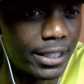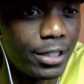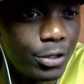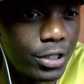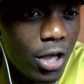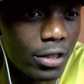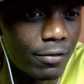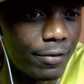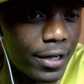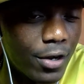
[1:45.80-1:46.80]
Can you start
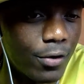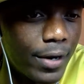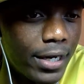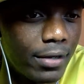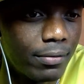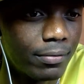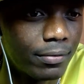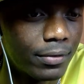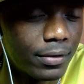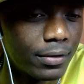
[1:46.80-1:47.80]
the video already?
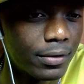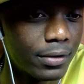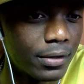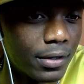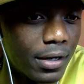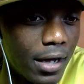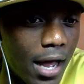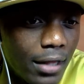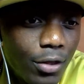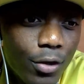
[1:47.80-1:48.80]

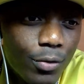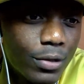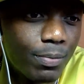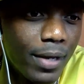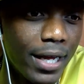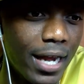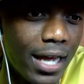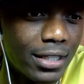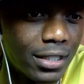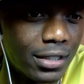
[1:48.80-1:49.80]
I thought he was playing
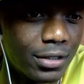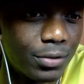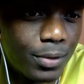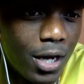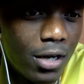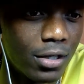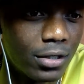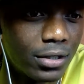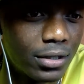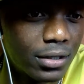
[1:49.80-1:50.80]
actually, to be
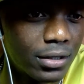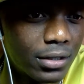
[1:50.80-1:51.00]
honest.